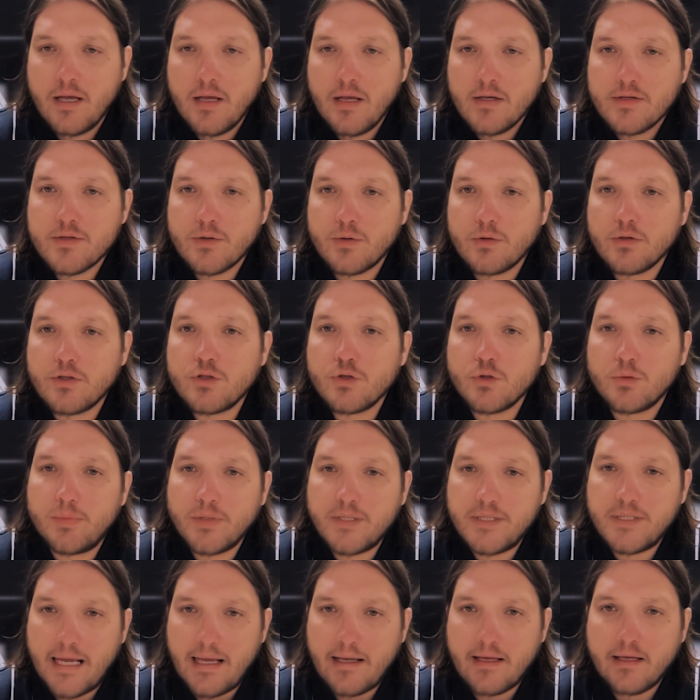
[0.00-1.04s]
So it should be
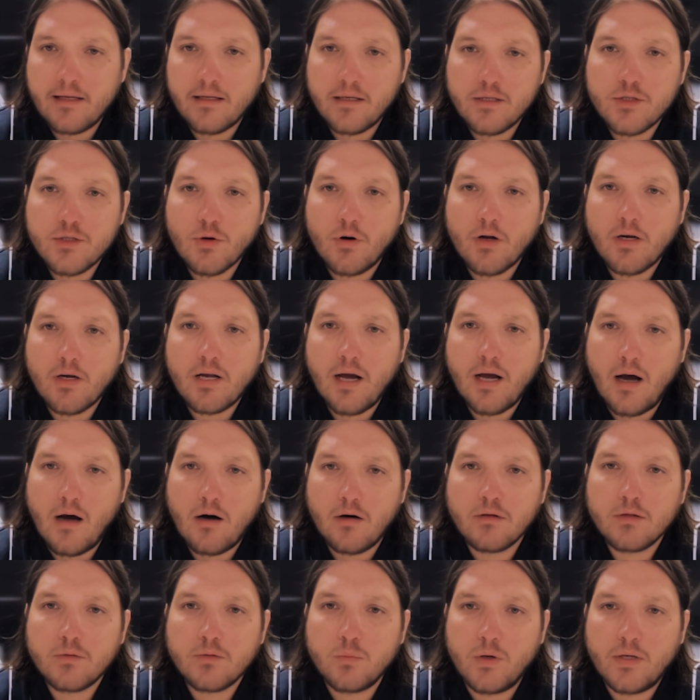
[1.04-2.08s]
taken into
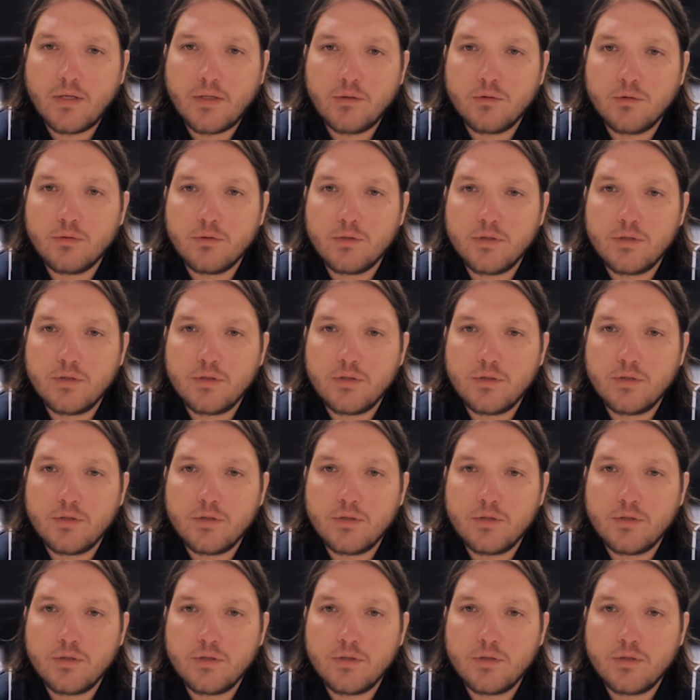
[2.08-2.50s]
account when you